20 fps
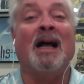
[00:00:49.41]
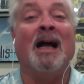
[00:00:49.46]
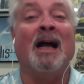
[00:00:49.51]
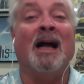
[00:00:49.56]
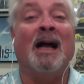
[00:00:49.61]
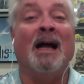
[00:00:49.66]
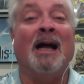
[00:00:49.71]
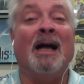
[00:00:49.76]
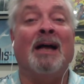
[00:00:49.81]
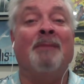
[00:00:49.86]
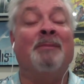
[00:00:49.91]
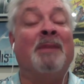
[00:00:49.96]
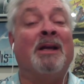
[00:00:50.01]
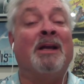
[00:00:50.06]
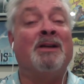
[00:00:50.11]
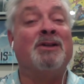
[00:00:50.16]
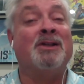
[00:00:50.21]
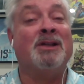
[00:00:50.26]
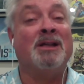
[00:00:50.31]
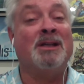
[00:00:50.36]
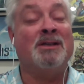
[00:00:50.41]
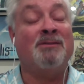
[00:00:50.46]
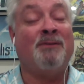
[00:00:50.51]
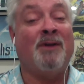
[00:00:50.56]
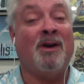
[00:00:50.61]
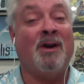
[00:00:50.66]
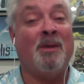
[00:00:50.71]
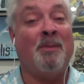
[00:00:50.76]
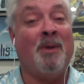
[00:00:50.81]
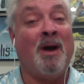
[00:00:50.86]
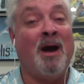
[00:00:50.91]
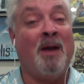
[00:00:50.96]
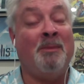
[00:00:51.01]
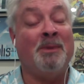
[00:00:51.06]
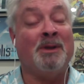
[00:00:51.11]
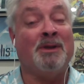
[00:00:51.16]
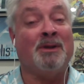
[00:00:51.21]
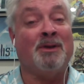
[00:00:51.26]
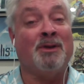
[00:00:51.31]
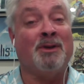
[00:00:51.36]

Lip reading: Now, she is very popular.